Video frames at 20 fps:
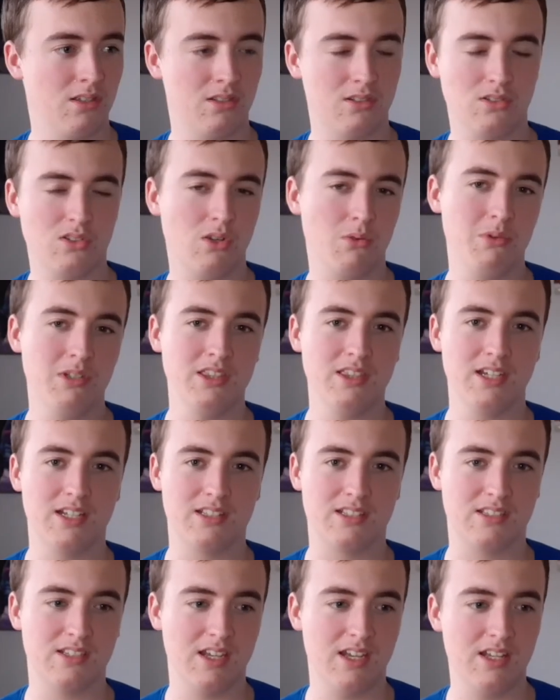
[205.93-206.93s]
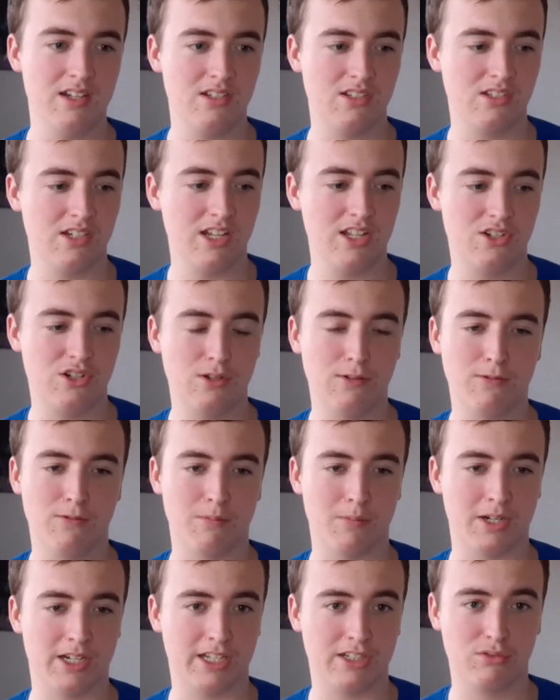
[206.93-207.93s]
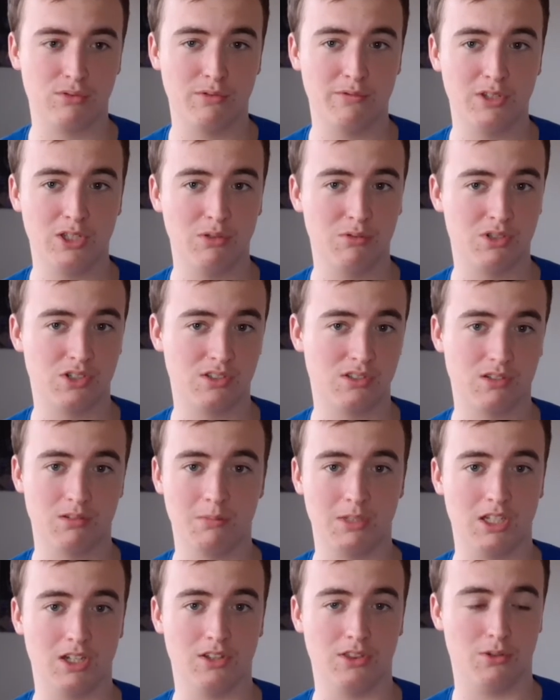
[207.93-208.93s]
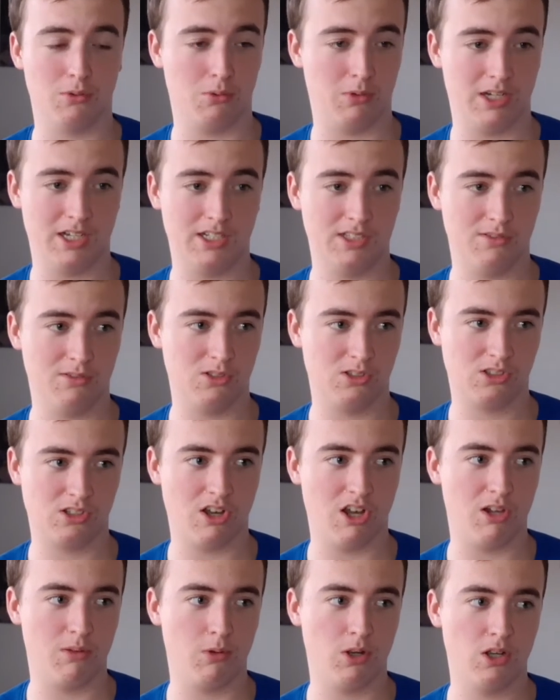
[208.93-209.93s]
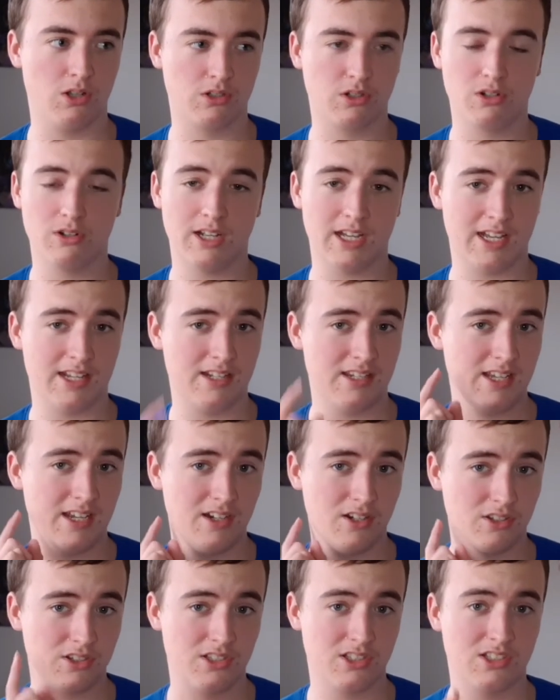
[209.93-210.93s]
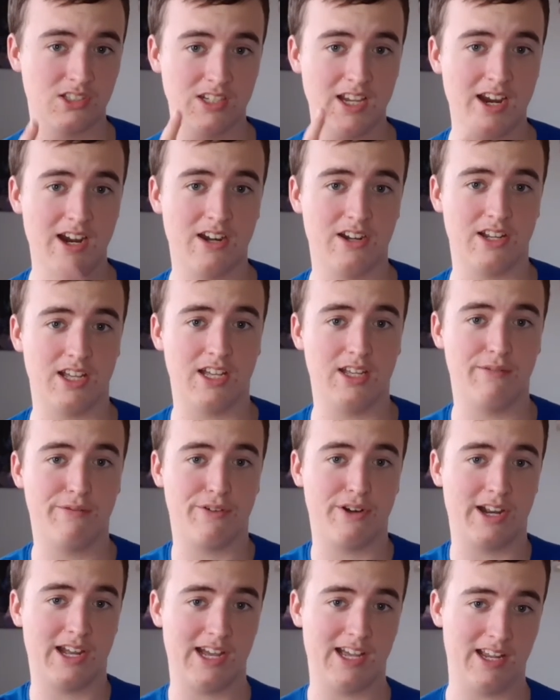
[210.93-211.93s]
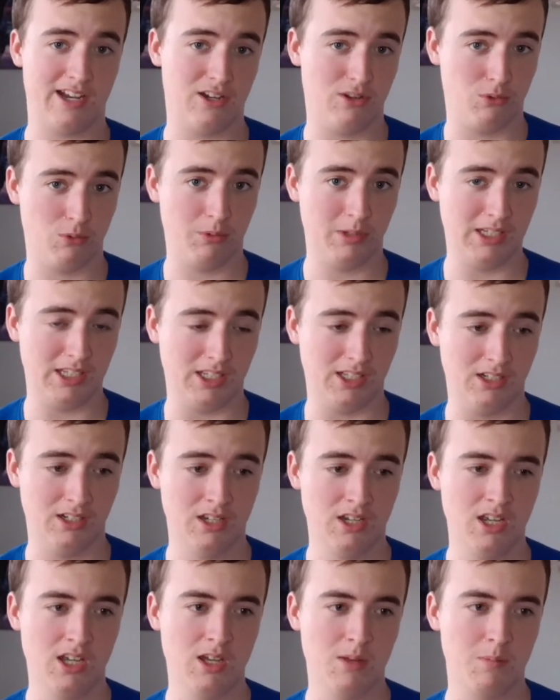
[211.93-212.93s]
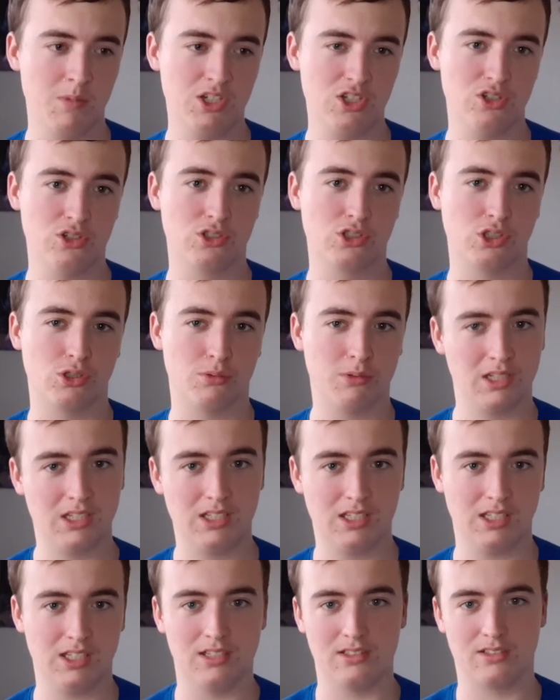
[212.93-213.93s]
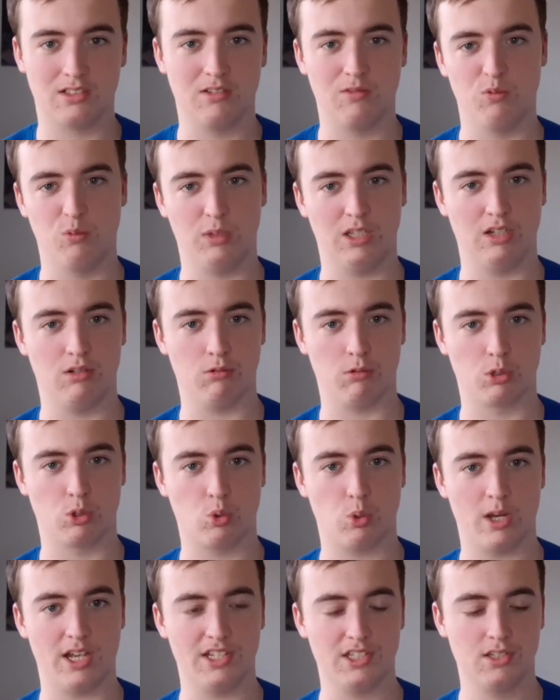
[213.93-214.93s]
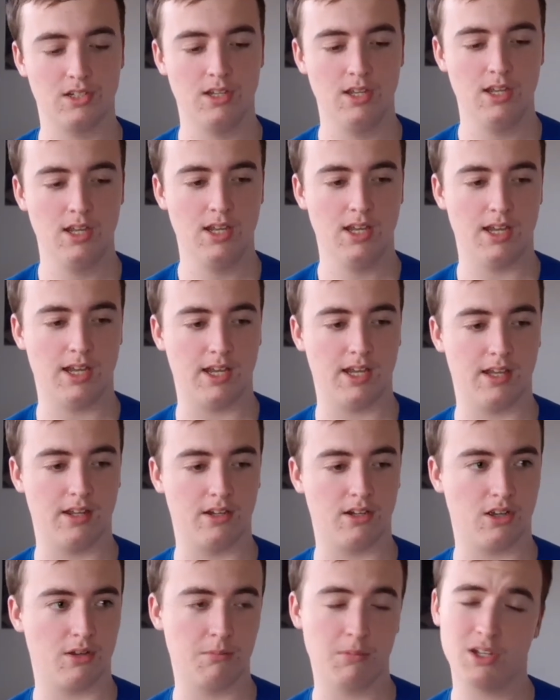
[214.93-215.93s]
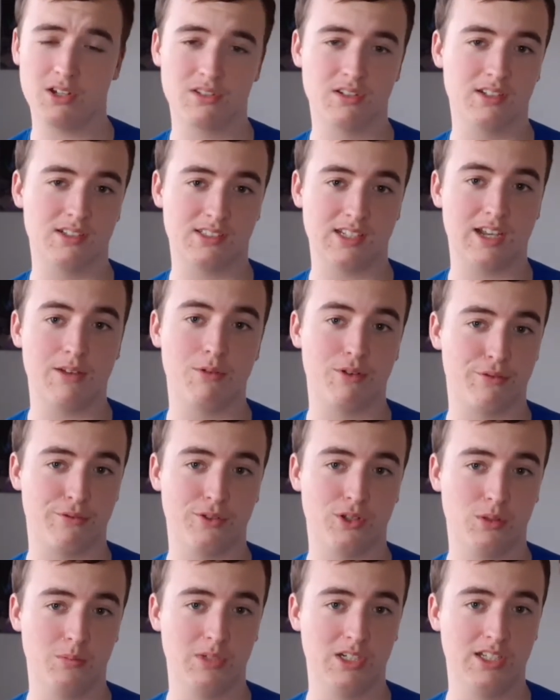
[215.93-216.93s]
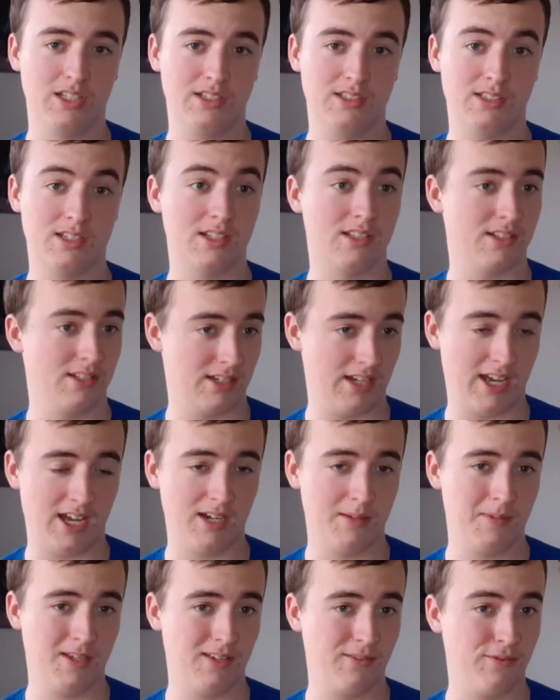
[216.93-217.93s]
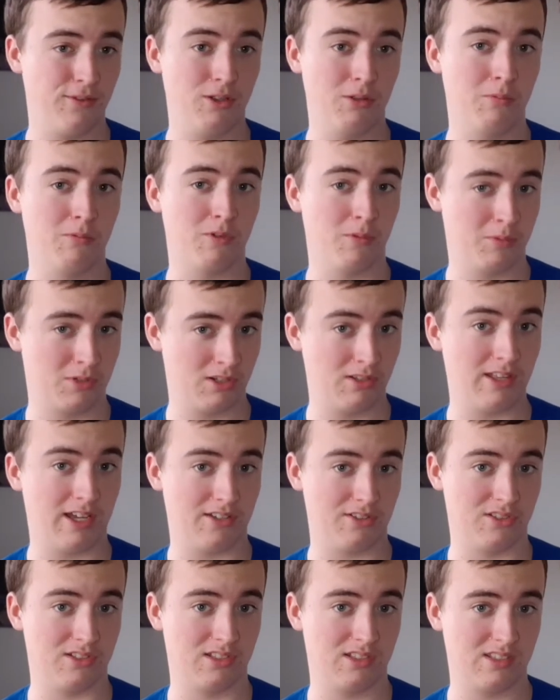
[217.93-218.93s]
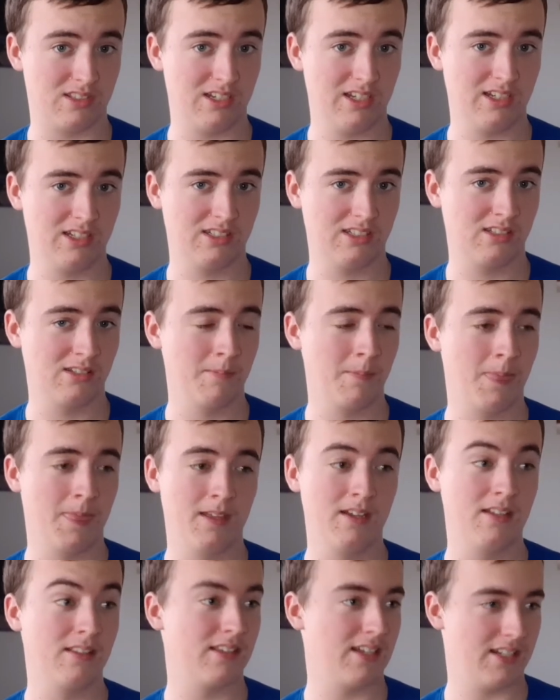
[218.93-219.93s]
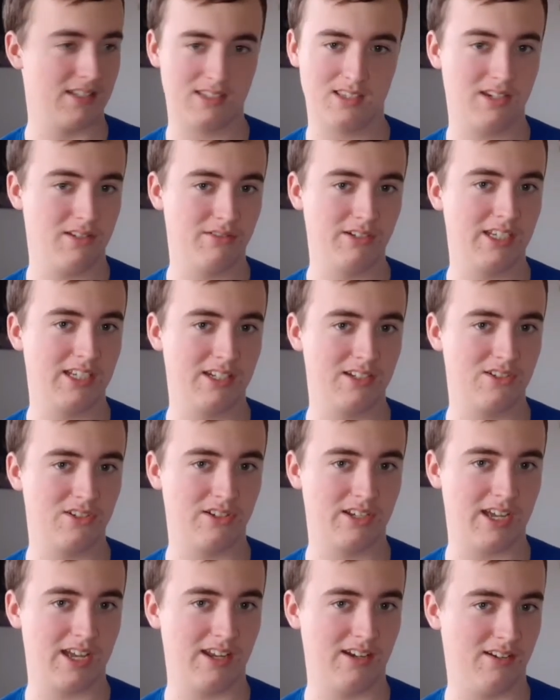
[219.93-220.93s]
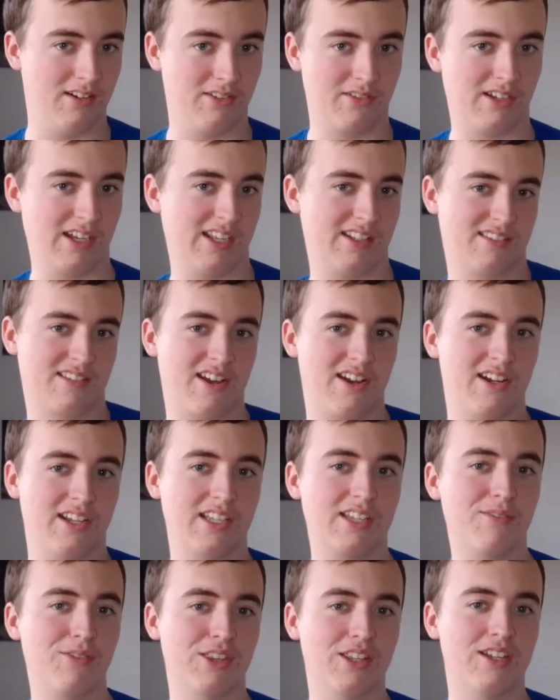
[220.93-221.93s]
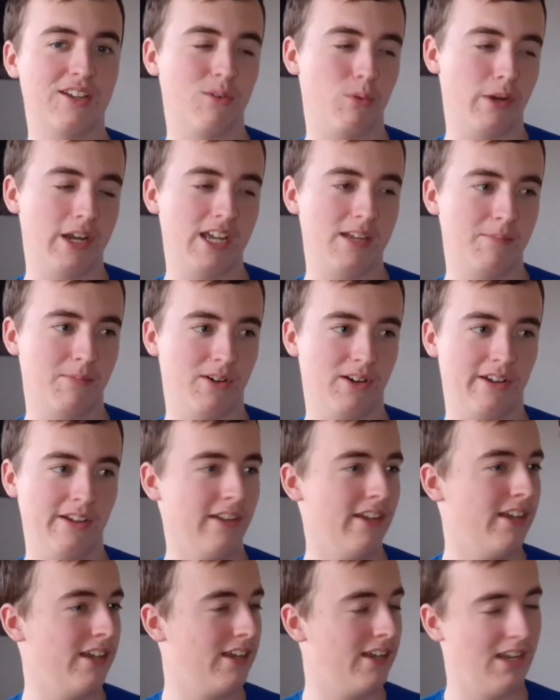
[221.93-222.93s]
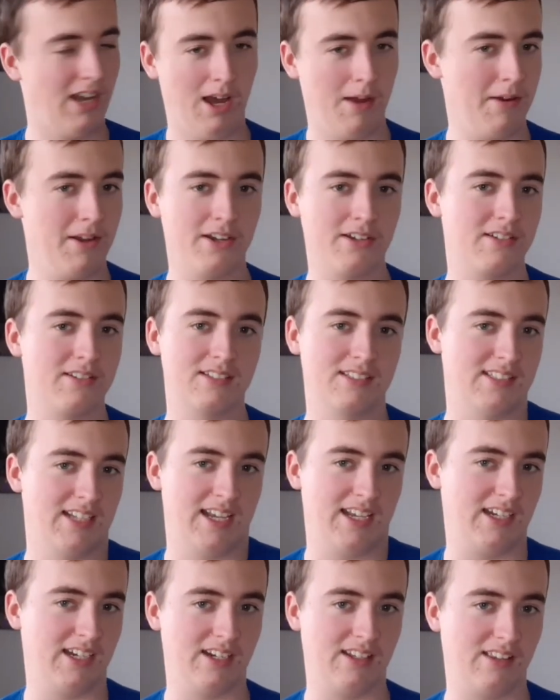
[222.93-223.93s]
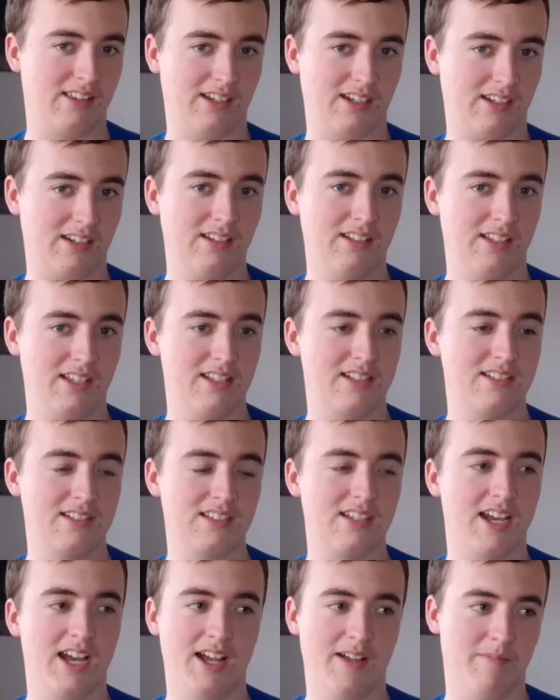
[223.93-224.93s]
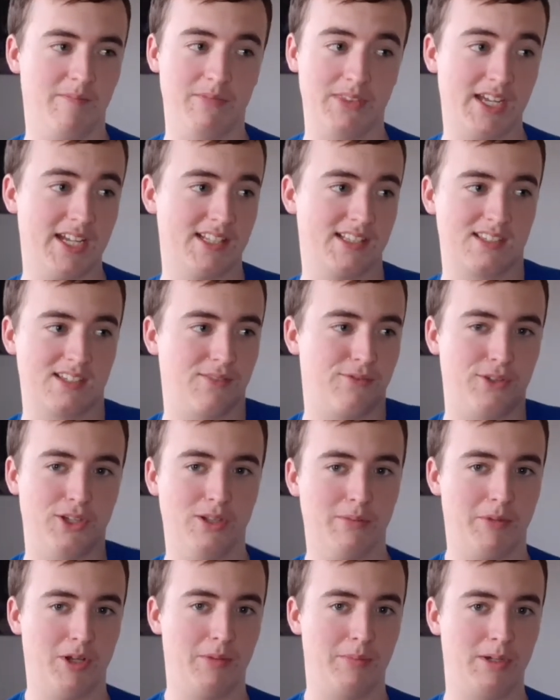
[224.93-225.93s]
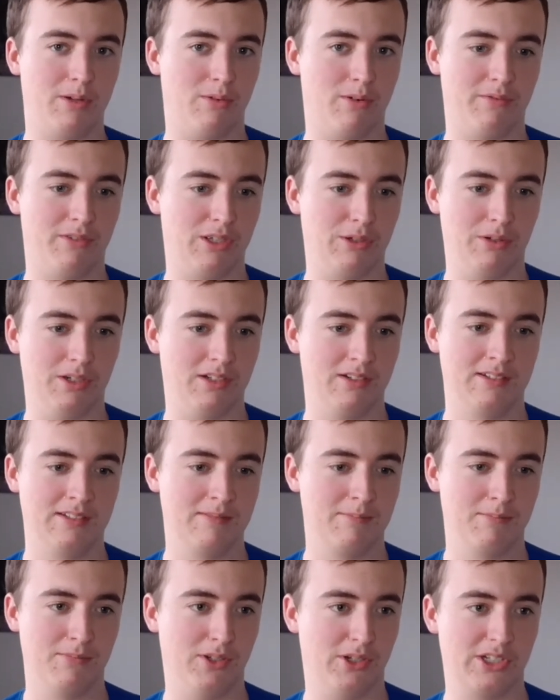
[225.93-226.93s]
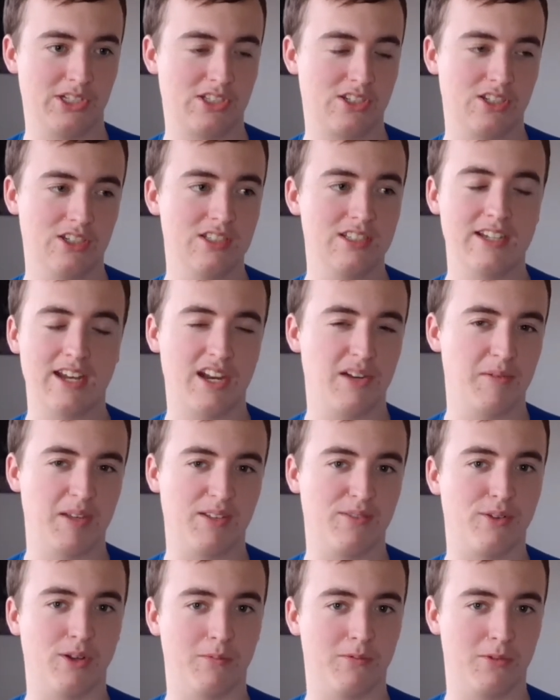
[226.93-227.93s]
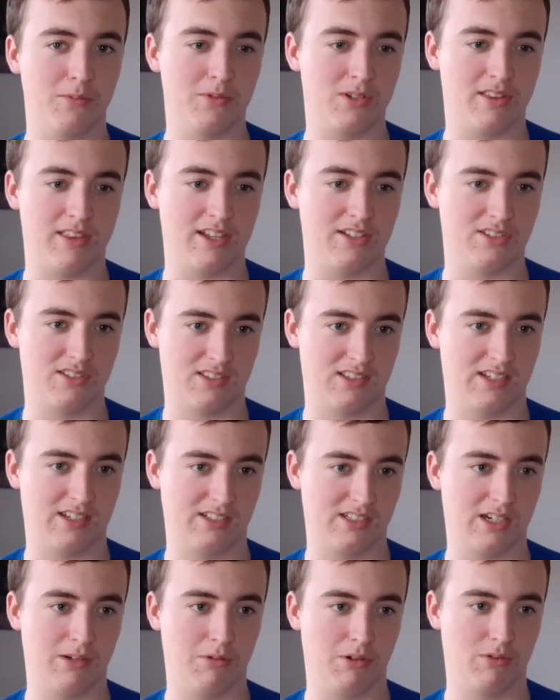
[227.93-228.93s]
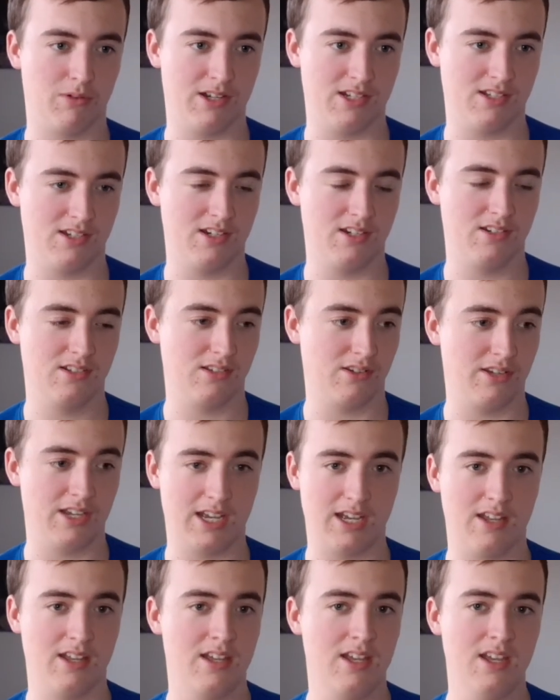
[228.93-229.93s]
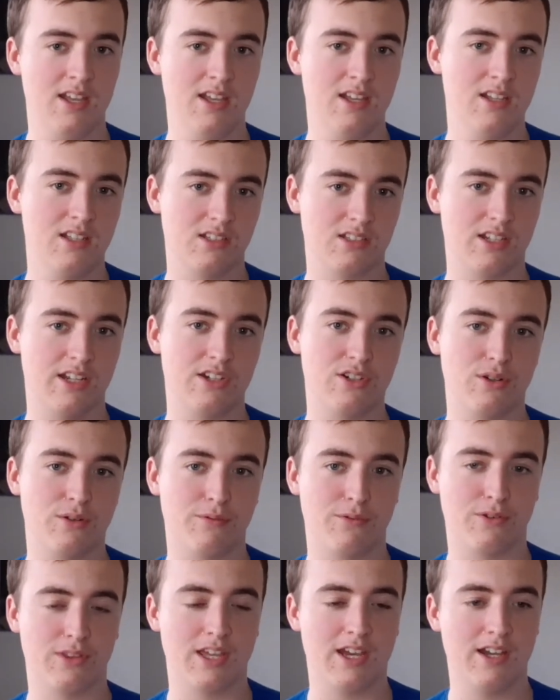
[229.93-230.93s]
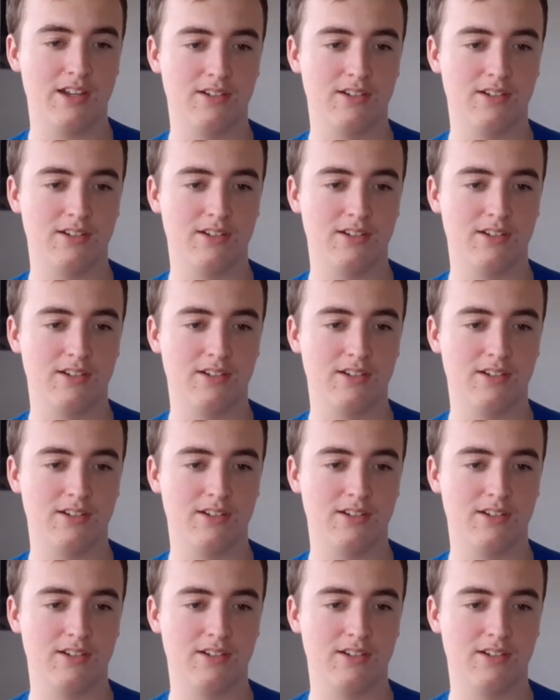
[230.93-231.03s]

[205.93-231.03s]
So with that said, stay tuned for my next review, which is going to be on The Rise of Skywalker. And then on Saturday for Halloween, Mitchell Sorinki has given me a request. And I'm not going to say what film it is. It's an animated film from 2006. That's the only hint you're getting. Okay, it's kind of giving it away, but I'm not saying anything. It's that's the film I'll be reviewing. But it's just an animated film from 2006 he requested. So yeah, stay tuned for that.